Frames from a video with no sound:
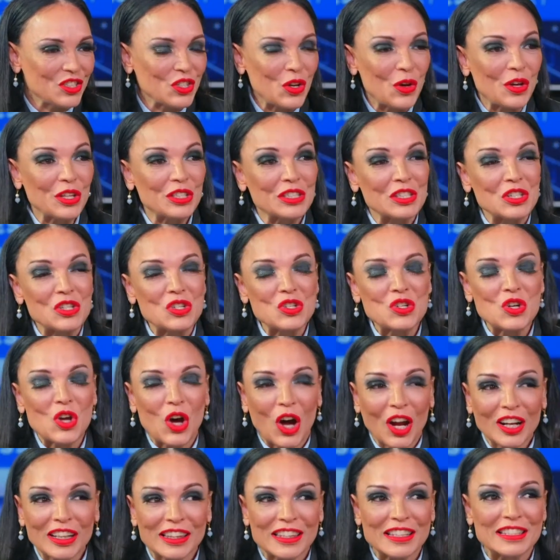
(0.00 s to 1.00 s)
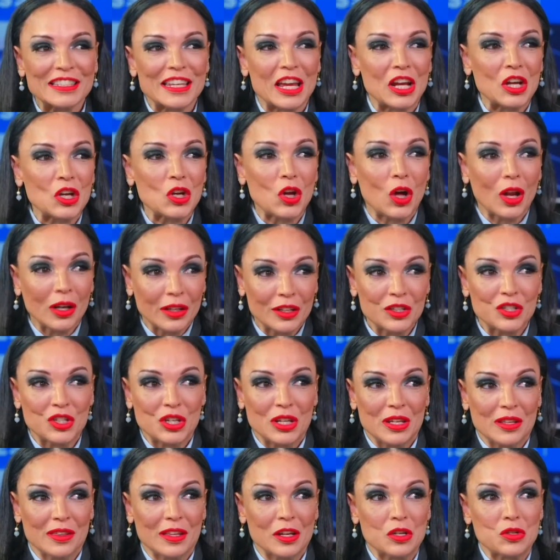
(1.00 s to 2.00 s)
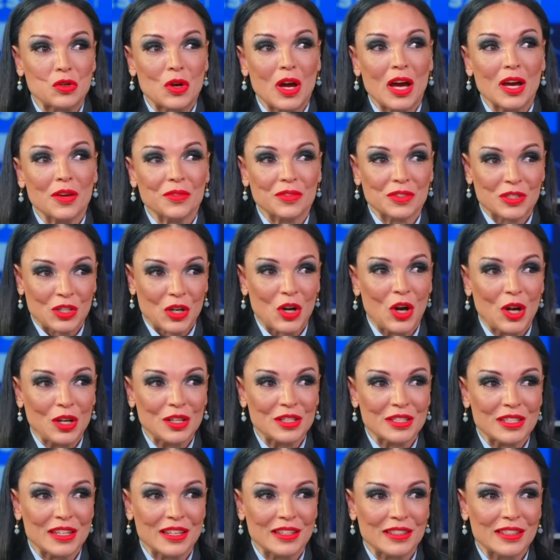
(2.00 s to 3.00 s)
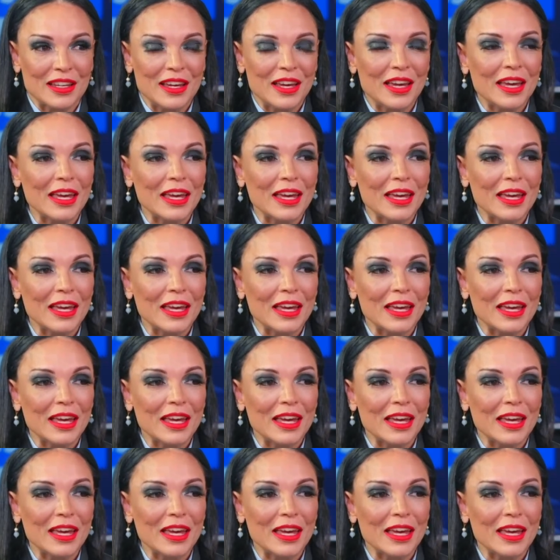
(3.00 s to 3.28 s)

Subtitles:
So it's not the technology that drives the content.